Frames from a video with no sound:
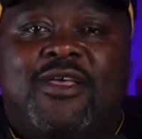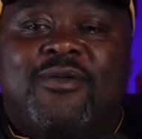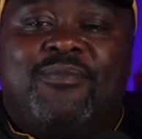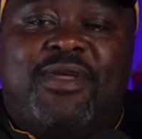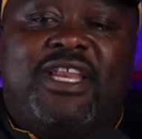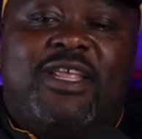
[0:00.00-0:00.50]

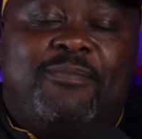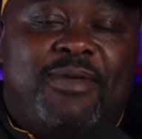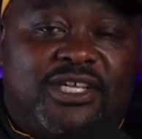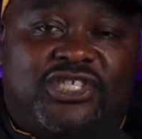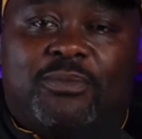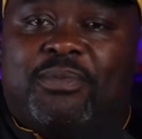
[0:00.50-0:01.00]
Beanie
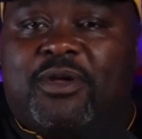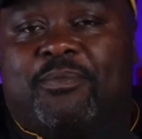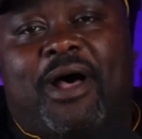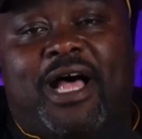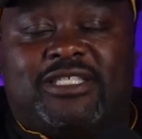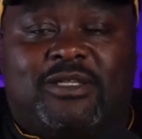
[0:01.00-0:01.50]
Bishop could
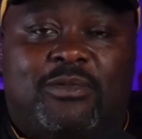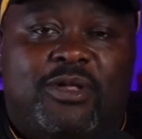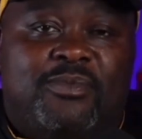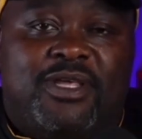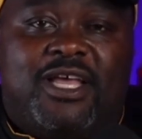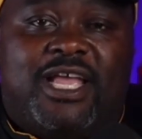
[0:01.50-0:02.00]
possibly
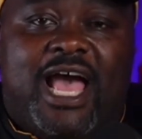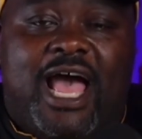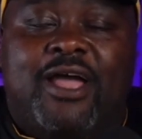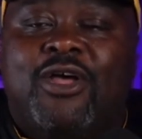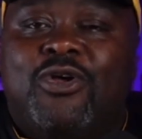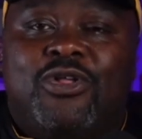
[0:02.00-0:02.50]
be a guy.
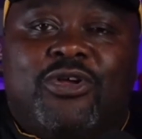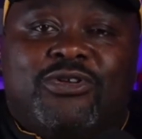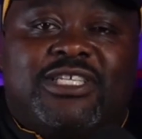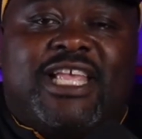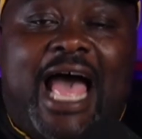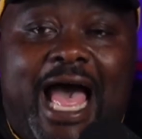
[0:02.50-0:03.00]
There's
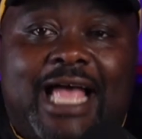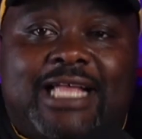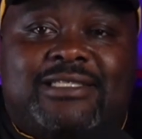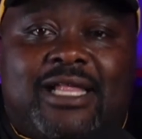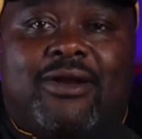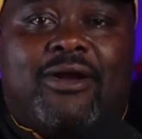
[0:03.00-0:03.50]
guys
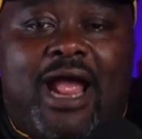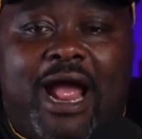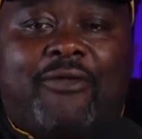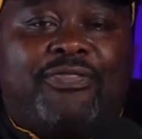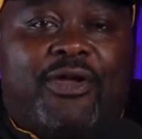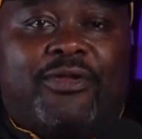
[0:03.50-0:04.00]
that are
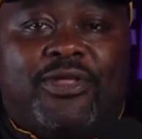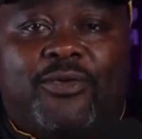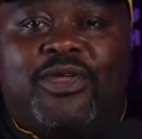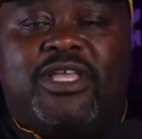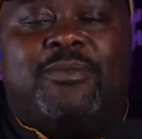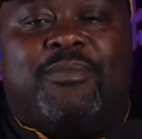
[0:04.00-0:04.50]
out there that we
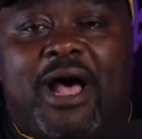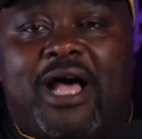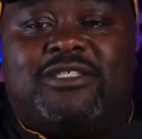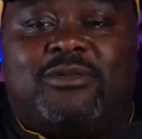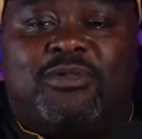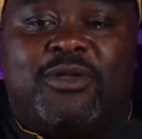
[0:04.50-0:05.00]
can
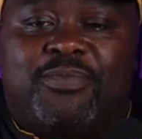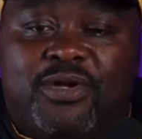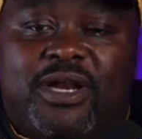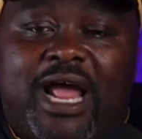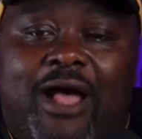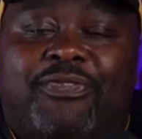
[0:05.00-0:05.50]
possibly put
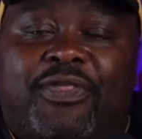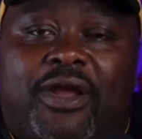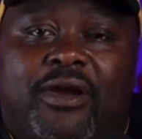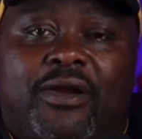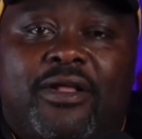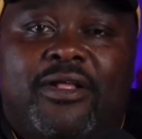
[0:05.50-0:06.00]
out
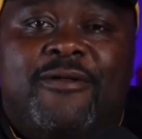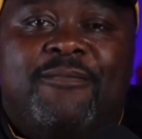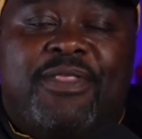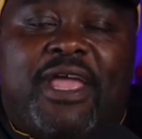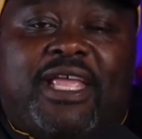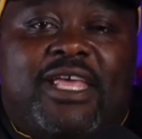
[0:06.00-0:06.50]
there
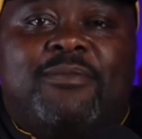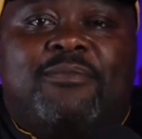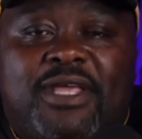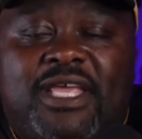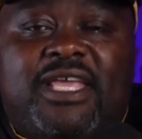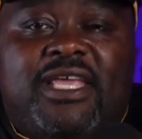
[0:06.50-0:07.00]
that can
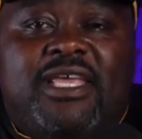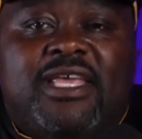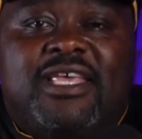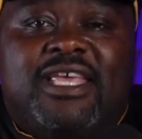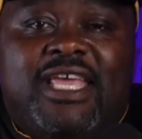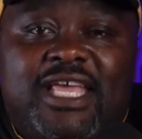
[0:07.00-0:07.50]
be
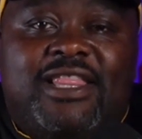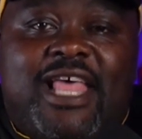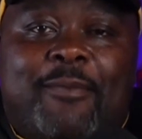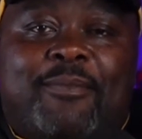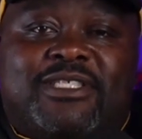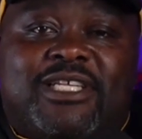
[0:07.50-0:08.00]
in
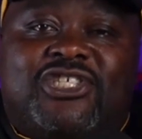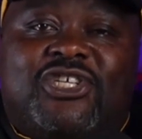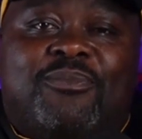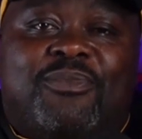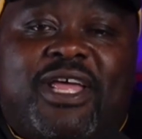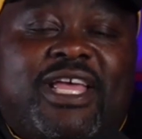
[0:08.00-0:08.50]
that position,
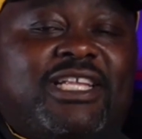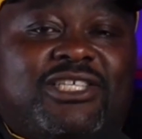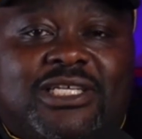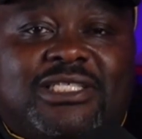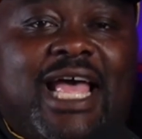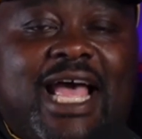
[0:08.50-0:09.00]
but it
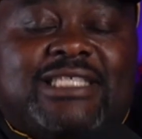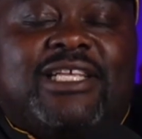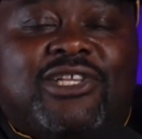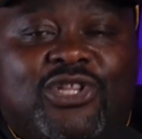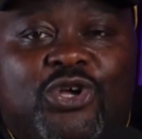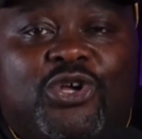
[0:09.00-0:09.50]
just hasn't
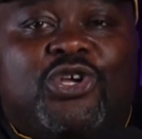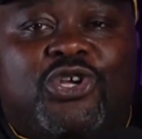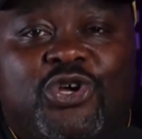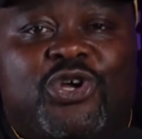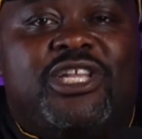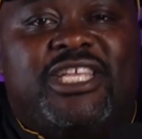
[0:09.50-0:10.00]
looked
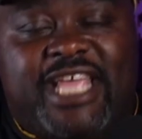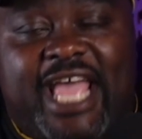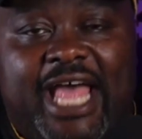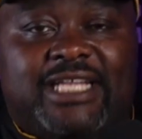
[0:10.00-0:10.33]
good yet.